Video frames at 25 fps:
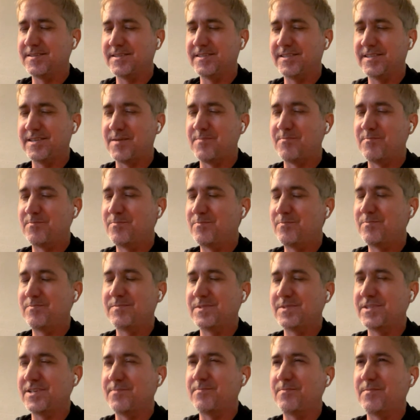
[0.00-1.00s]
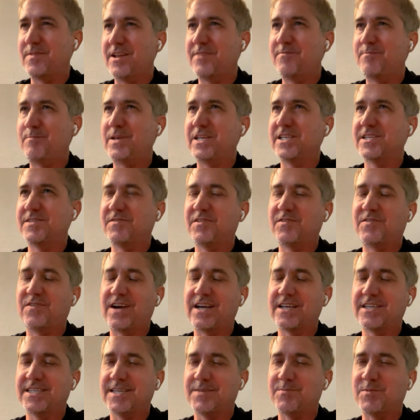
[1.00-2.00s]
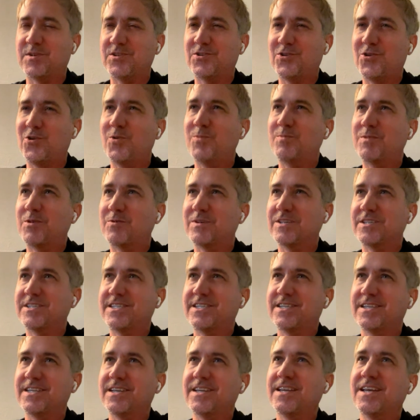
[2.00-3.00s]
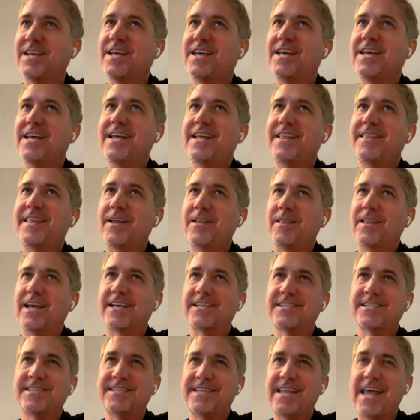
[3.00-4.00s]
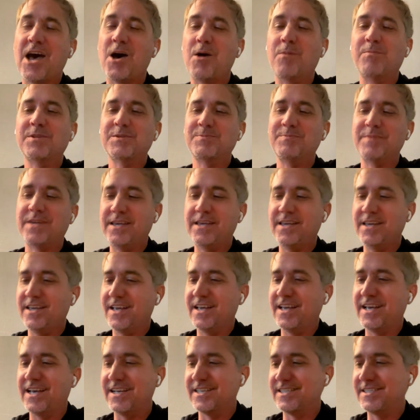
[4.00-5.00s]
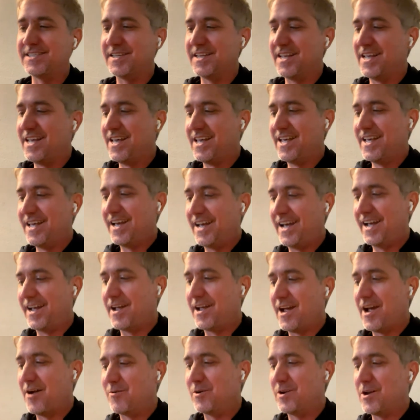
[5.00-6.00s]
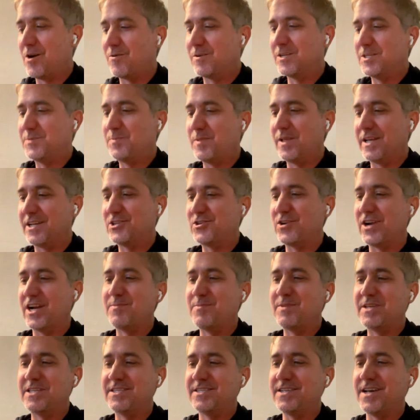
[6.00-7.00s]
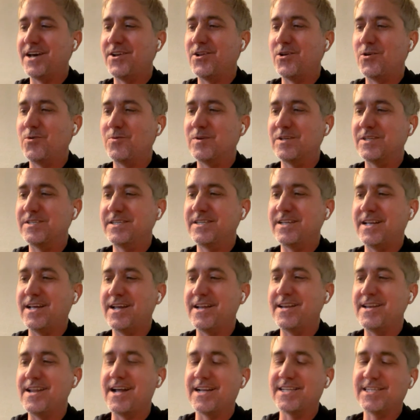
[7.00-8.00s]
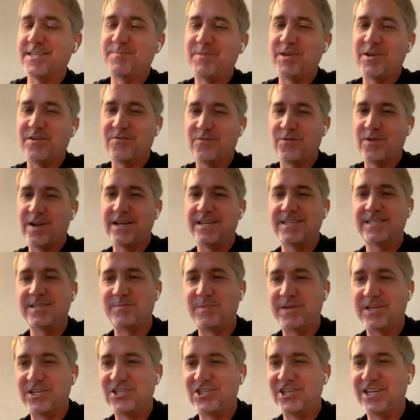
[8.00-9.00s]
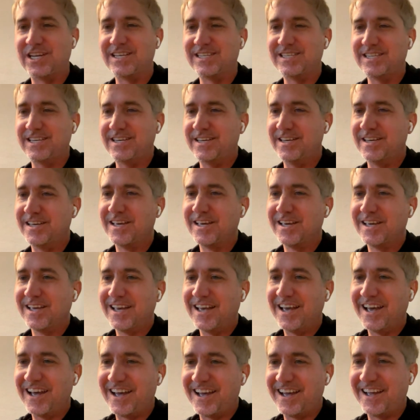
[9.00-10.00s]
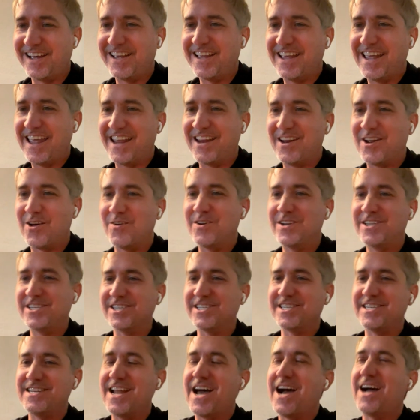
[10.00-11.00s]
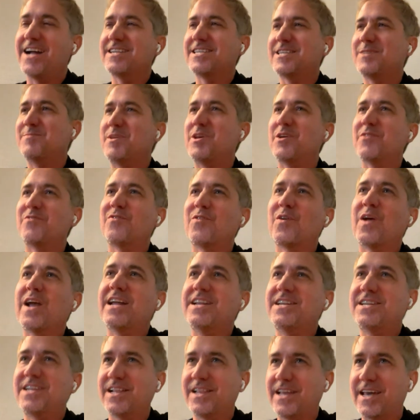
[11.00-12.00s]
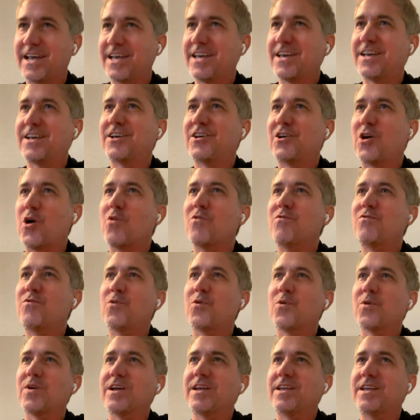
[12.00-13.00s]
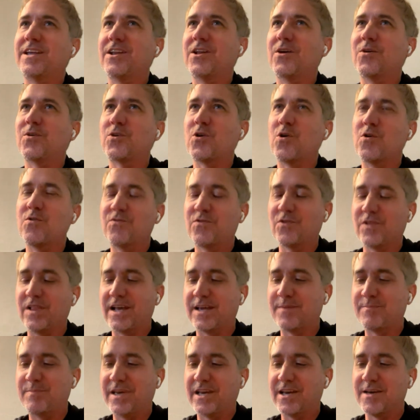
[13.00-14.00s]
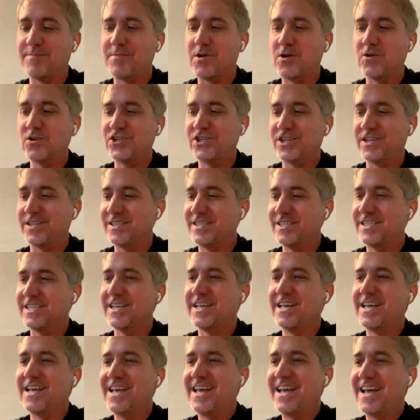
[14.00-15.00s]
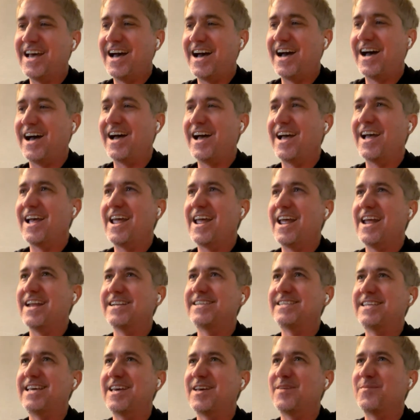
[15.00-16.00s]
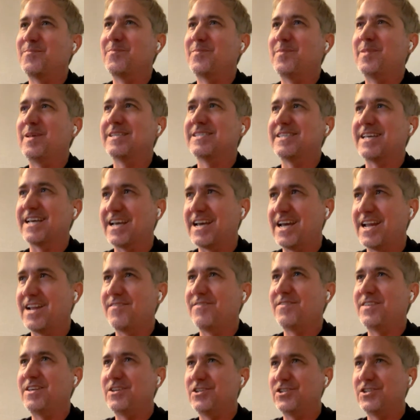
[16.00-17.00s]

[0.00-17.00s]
some some piece of advice someone told me was to that like helped me because I, I, would always like try to be subtle was uh, not to be afraid to be cheesy uh, you know, just not to be afraid to like go for it, you know, go for like big emotions. Uh, and Tim is like kind of